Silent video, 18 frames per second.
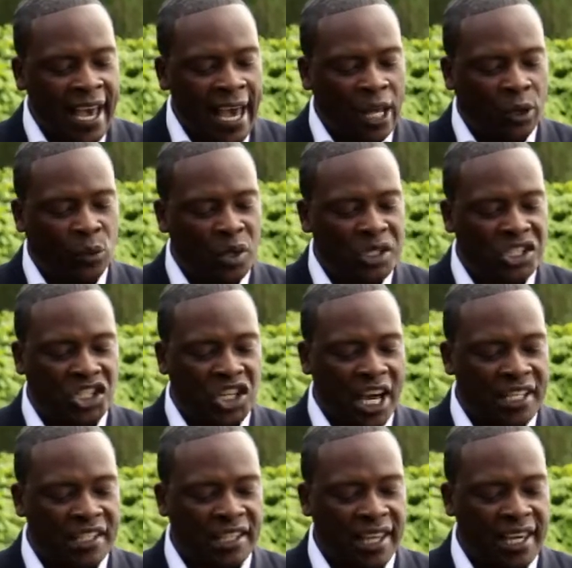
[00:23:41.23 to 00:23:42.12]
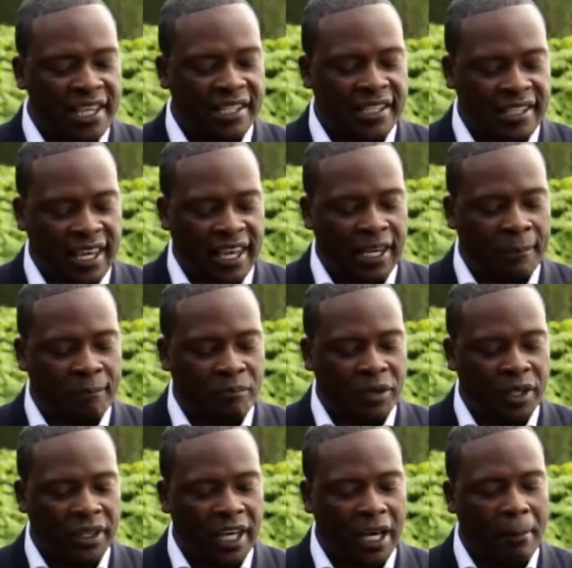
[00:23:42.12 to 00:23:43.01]
and was justly
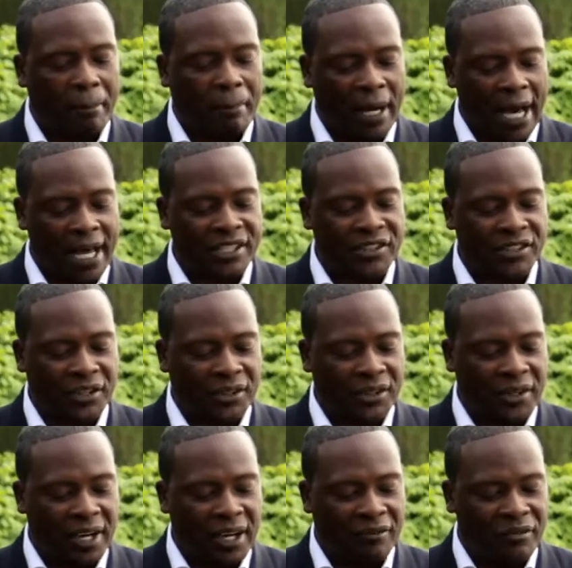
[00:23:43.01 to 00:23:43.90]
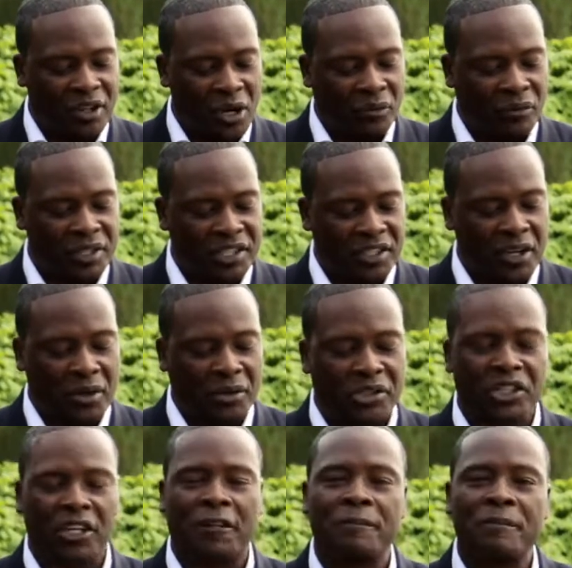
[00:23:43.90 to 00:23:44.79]
esteemed the apostle of Nova
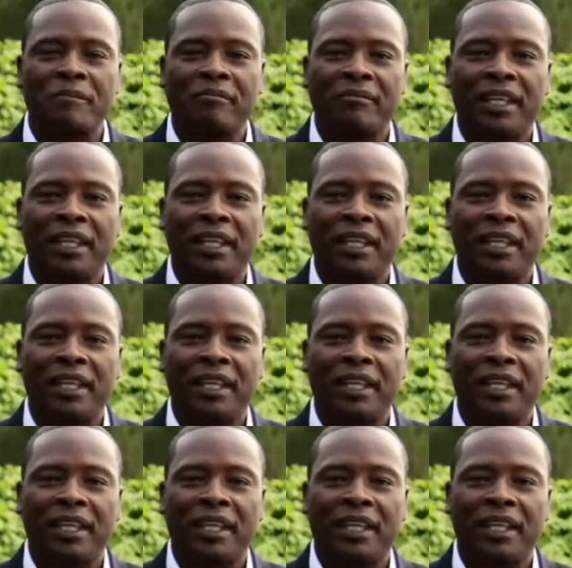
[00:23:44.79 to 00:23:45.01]
Scotia.